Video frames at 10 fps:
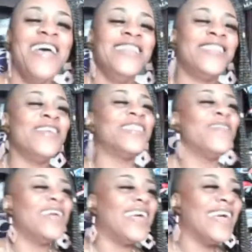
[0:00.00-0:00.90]
Shoot
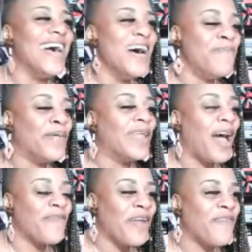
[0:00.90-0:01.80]
you with a gun, peel
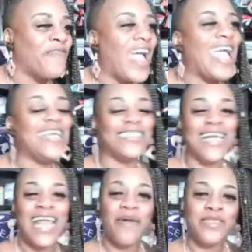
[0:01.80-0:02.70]
off your face.
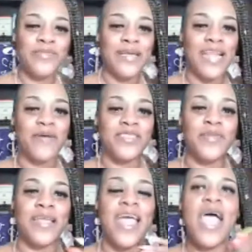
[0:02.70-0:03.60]
Yeah, that was
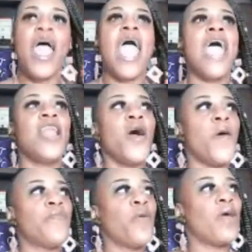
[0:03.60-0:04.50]
me.
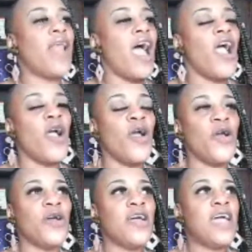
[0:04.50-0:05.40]
And when I
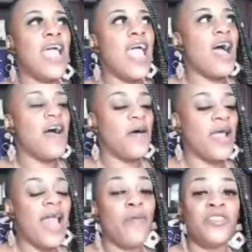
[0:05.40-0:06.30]
heard,
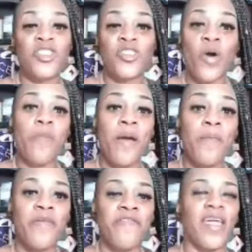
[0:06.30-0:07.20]
and I was a Salt and
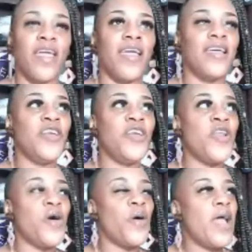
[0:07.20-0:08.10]
Pepper fan,
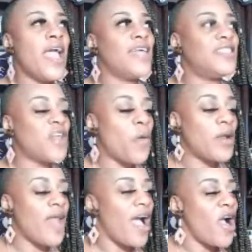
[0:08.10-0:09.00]
and so when
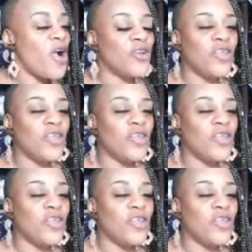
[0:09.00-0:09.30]
I heard